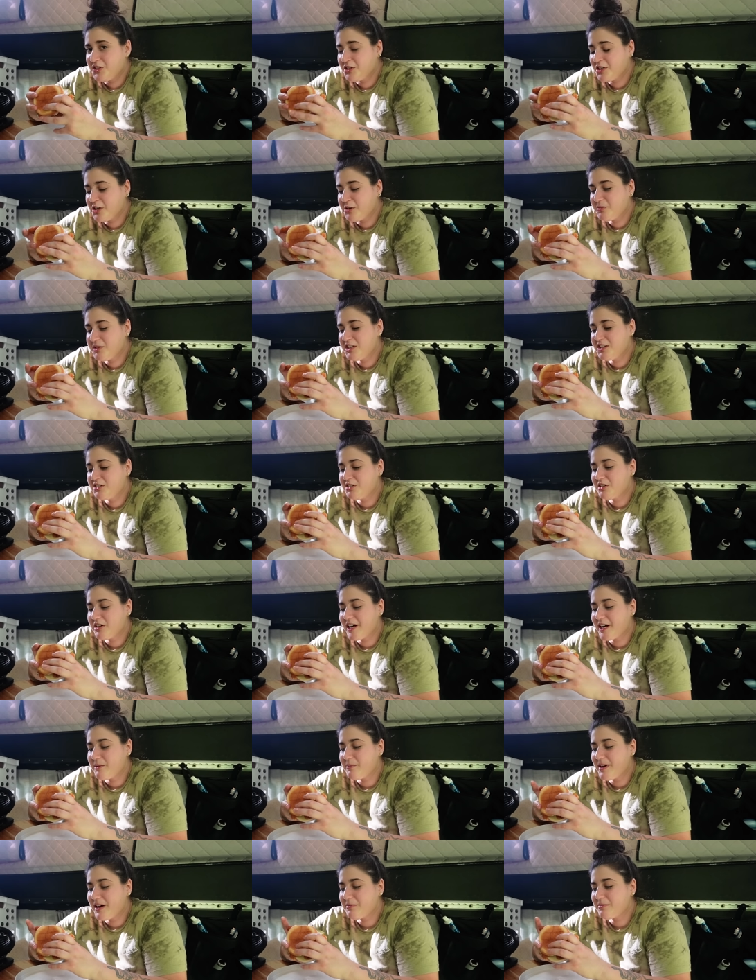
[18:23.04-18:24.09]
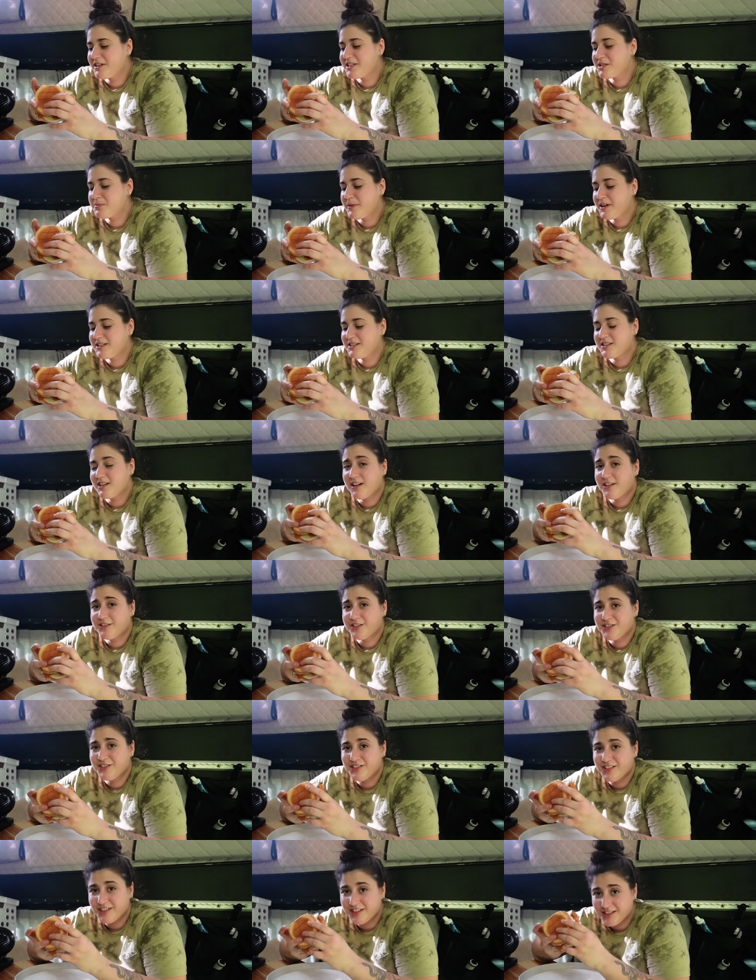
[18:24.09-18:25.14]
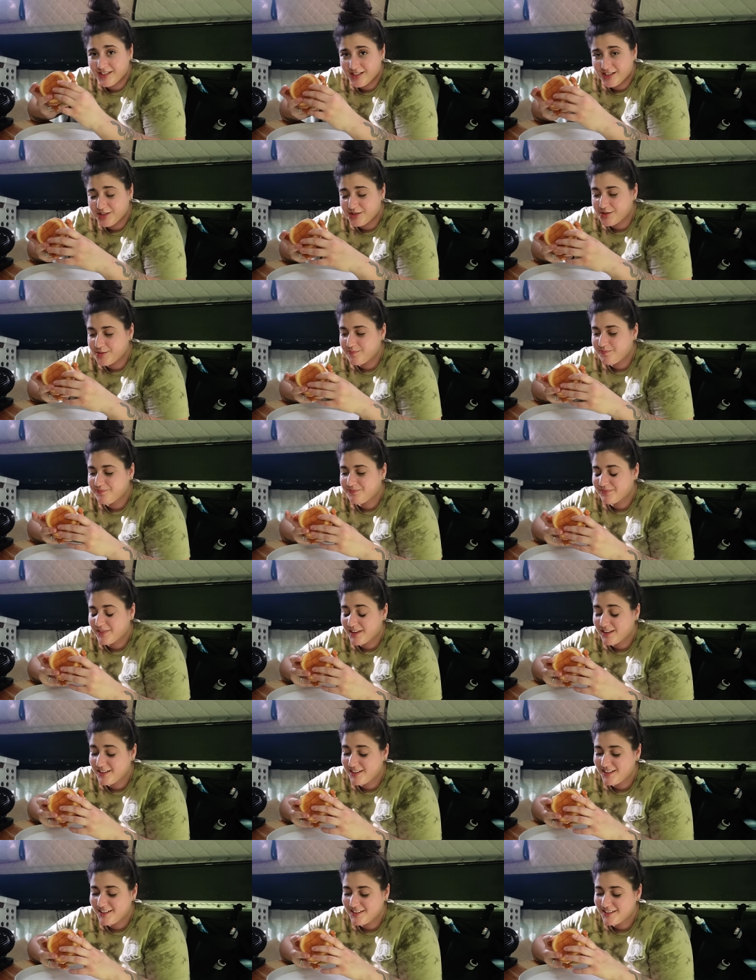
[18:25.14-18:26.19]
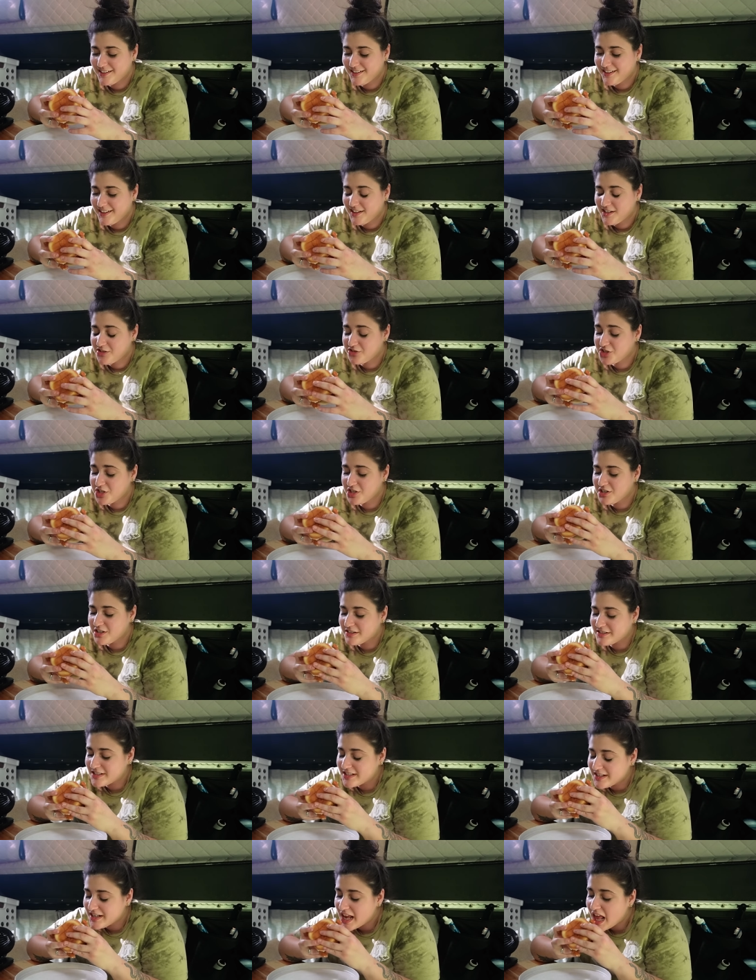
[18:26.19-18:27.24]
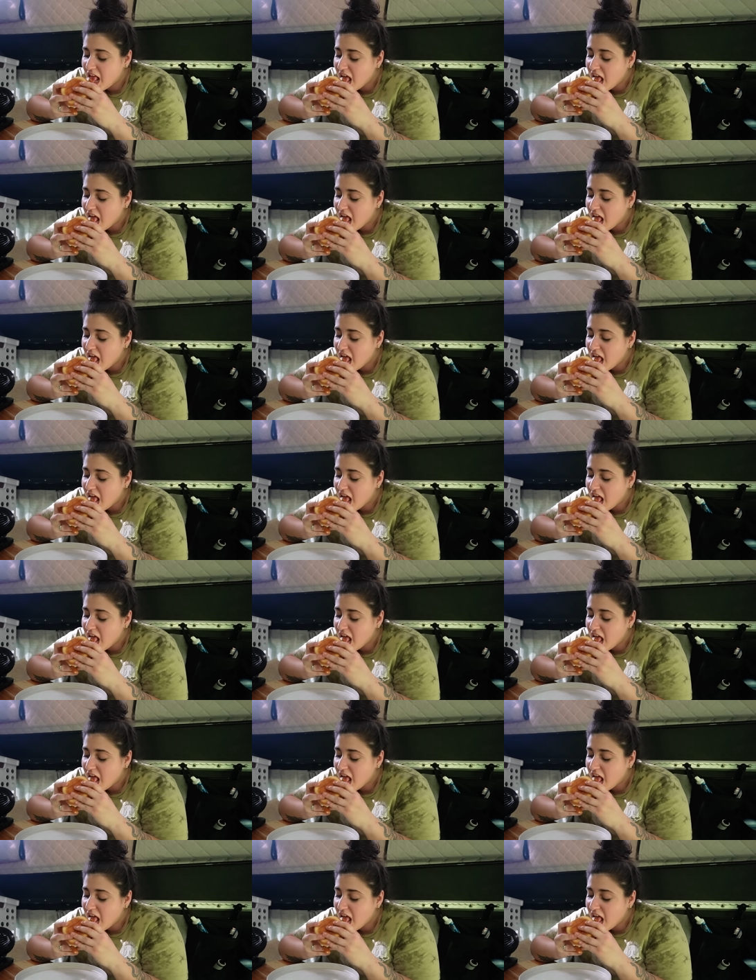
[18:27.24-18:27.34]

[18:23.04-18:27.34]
you know me, you know how bad my spice tolerance is, so cheers.